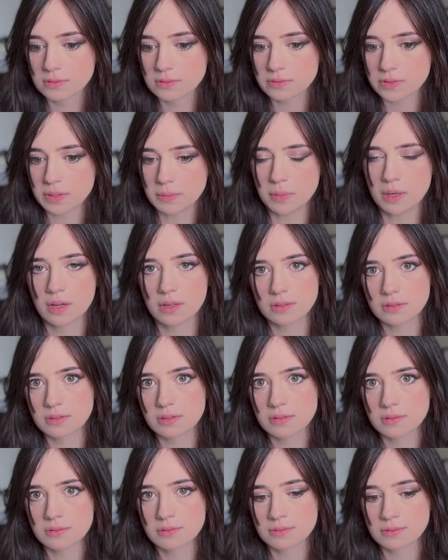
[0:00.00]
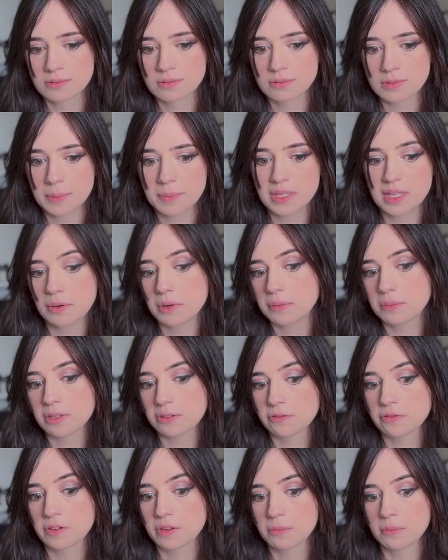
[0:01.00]
Fembots. I mean, they wouldn't be
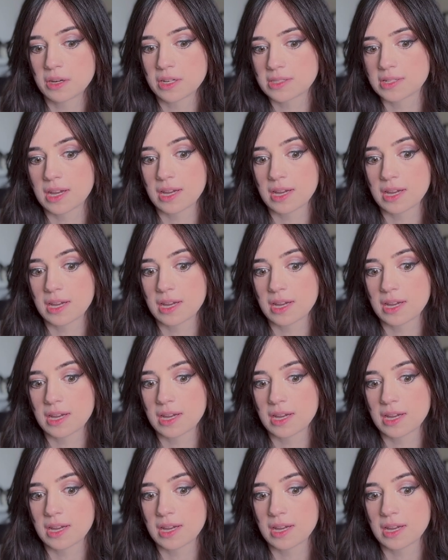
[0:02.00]
Fembots,